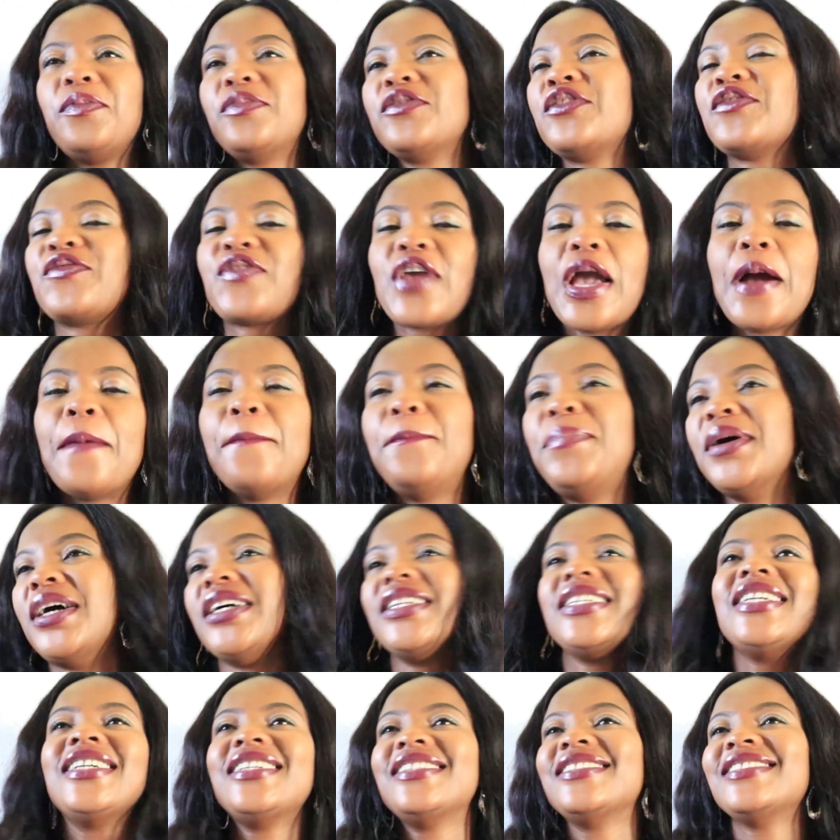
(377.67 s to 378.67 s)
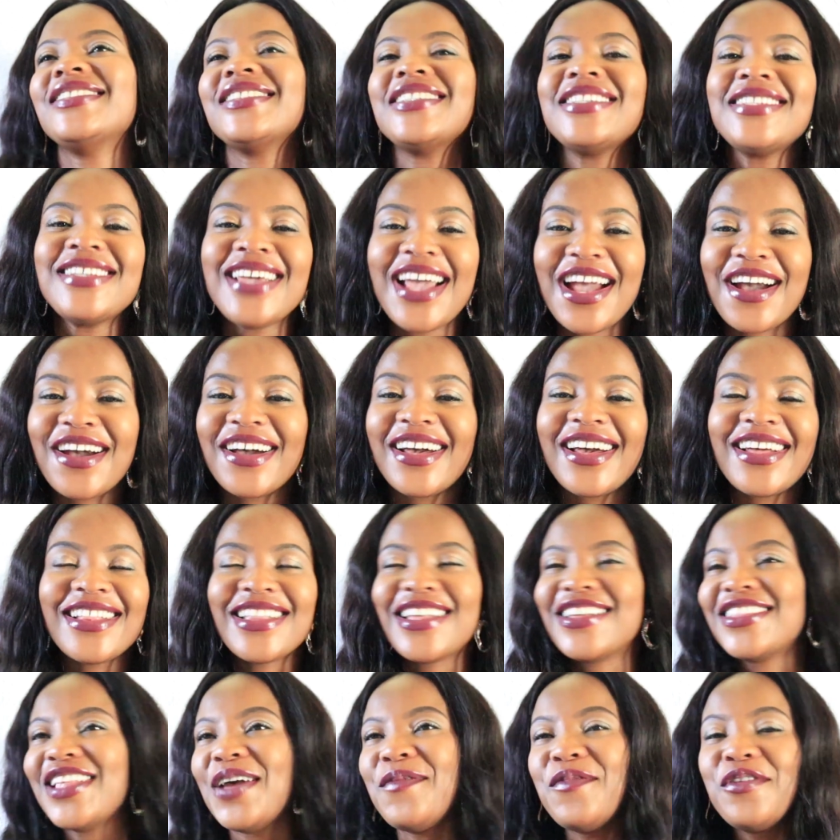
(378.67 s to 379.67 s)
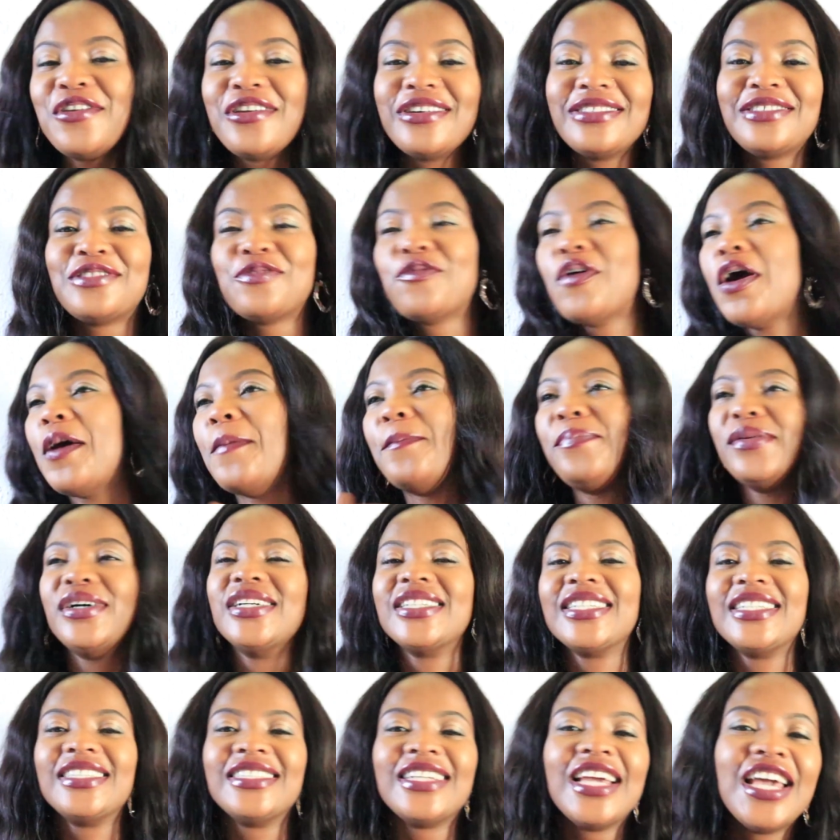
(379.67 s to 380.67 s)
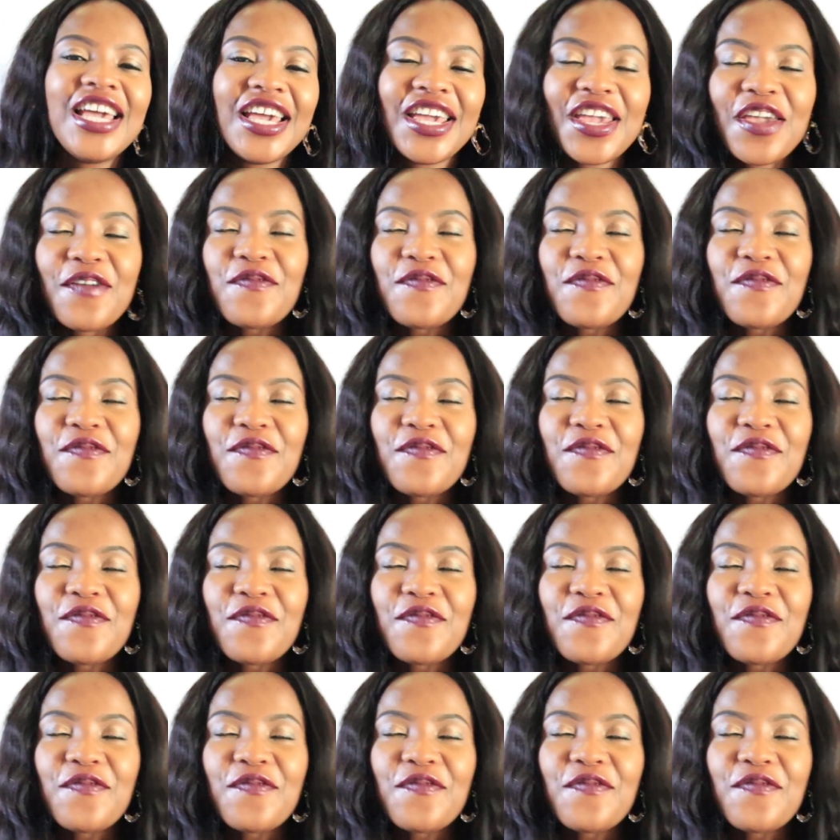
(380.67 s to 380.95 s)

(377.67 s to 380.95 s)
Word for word: if you're burning, let me use the word burning.